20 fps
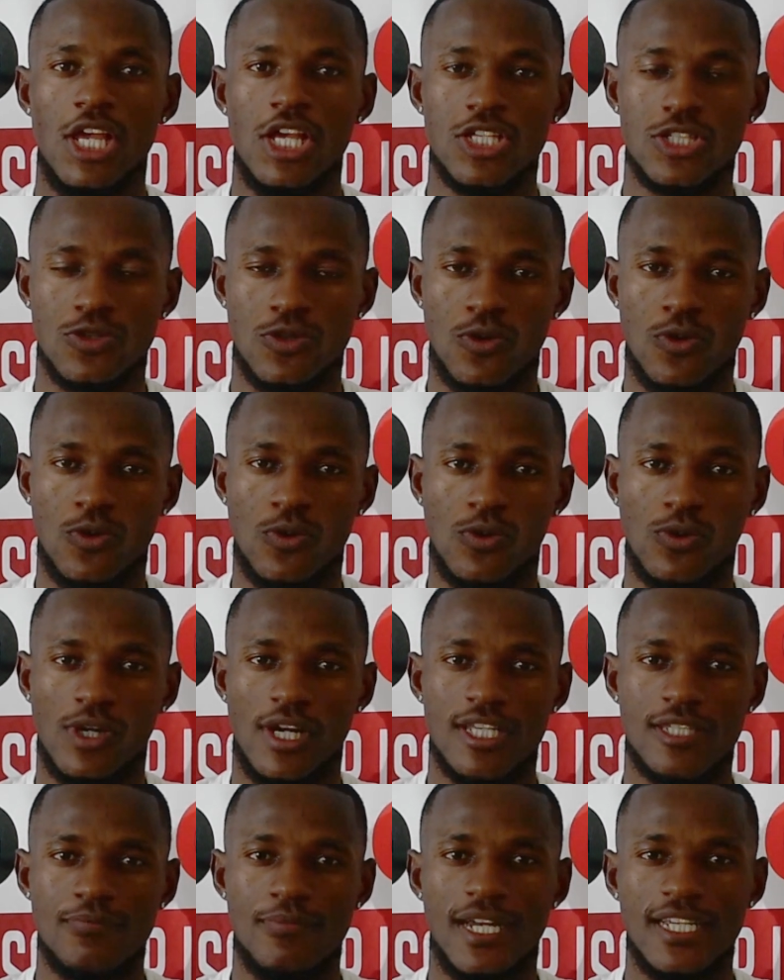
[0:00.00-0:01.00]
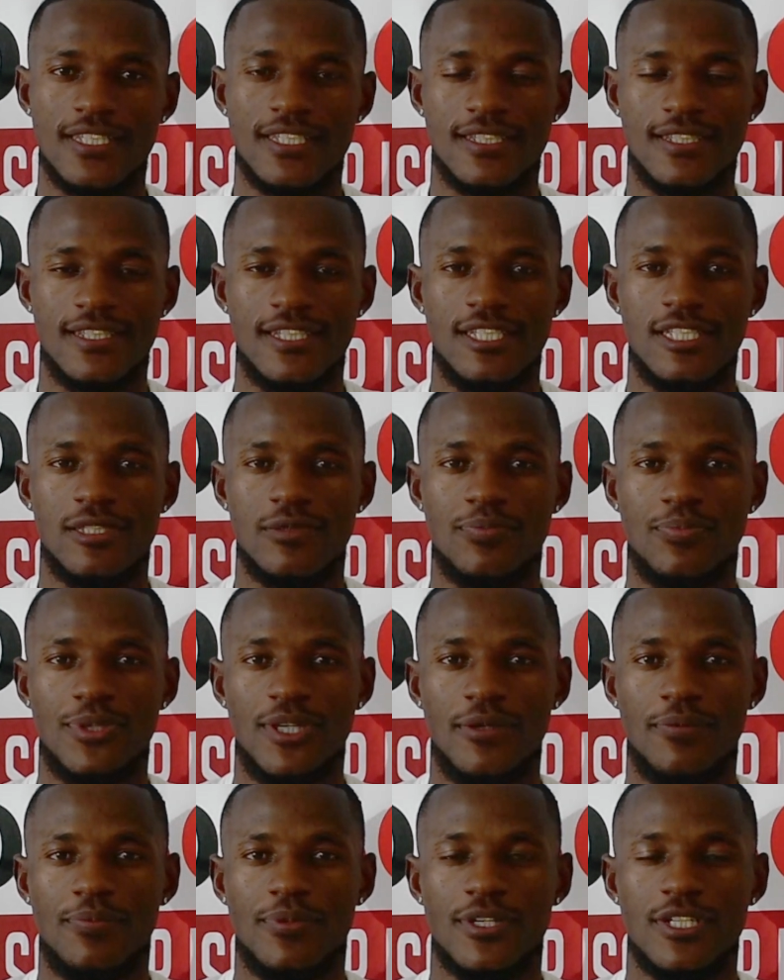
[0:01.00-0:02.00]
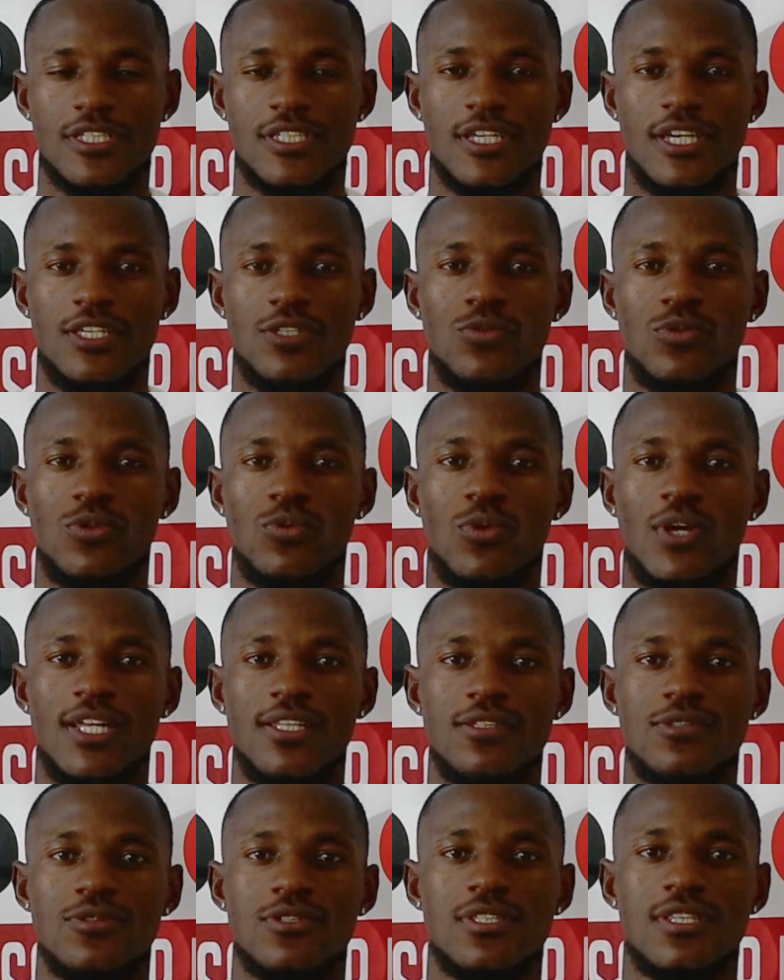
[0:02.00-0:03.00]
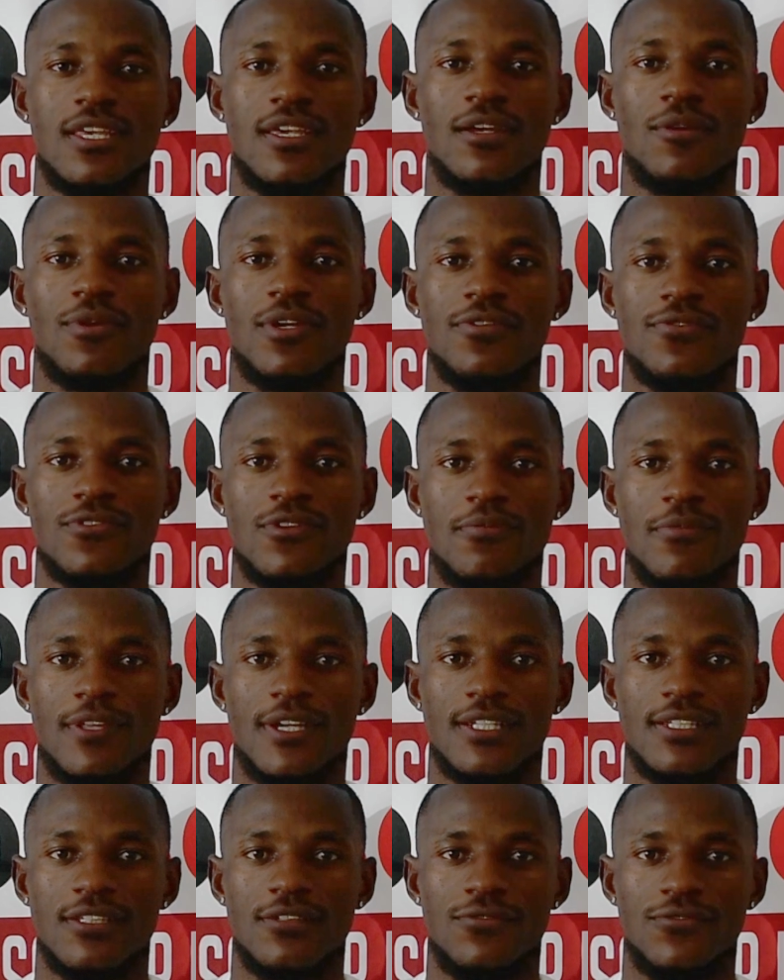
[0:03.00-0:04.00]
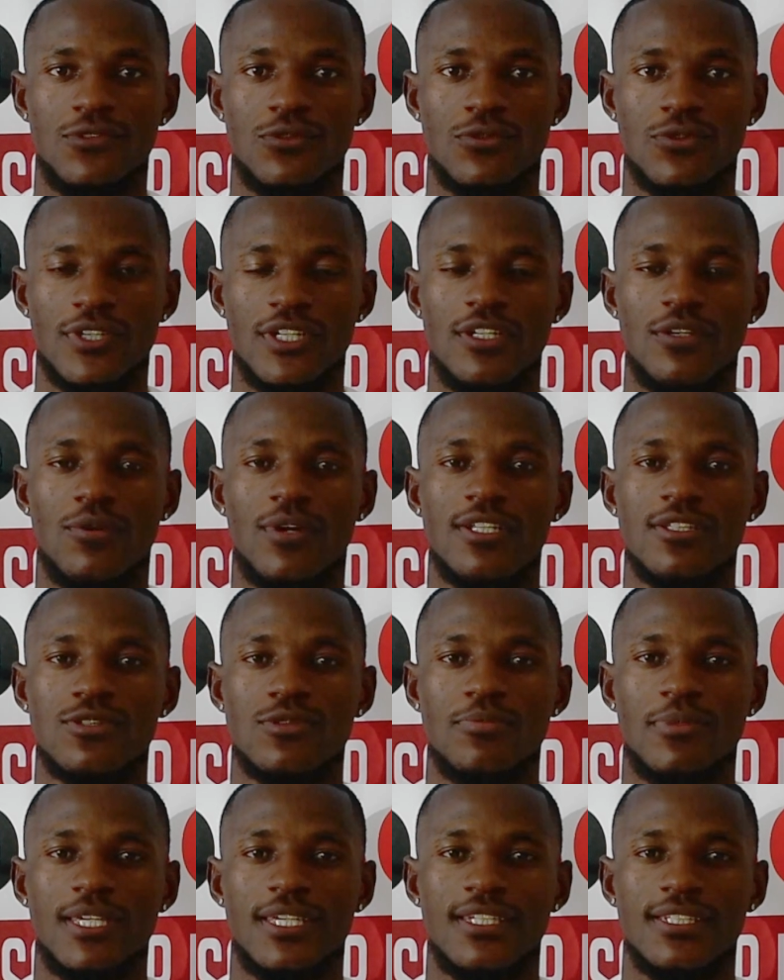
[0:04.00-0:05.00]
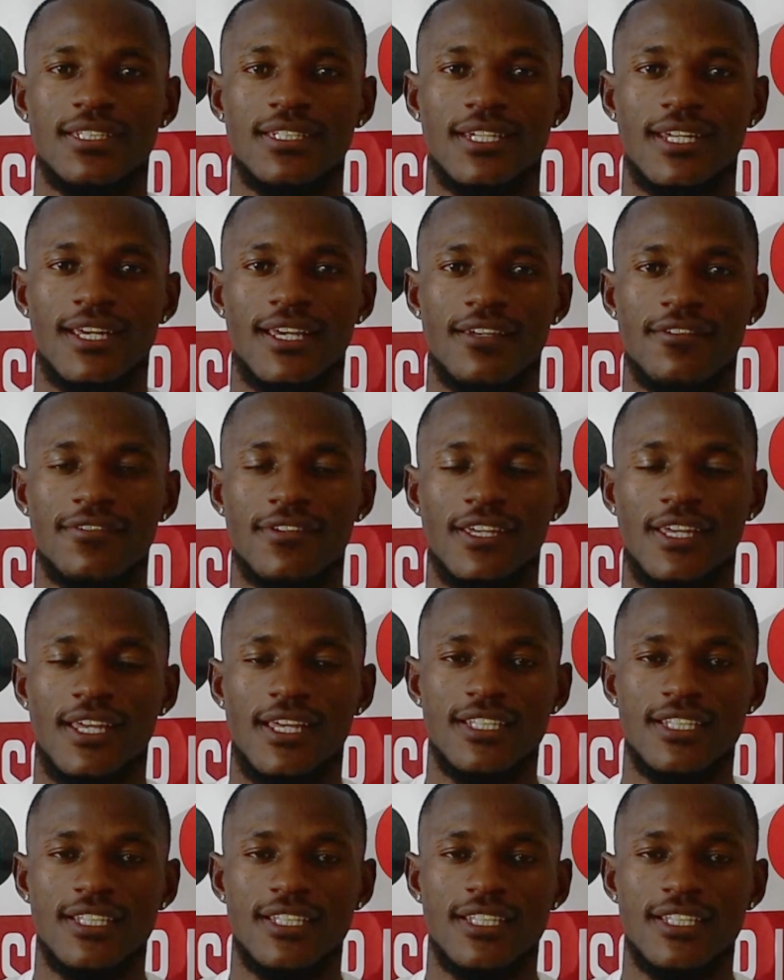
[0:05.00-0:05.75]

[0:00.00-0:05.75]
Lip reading: So as much as there is peer pressure, you will want to stay away from that if you really want to make it in life.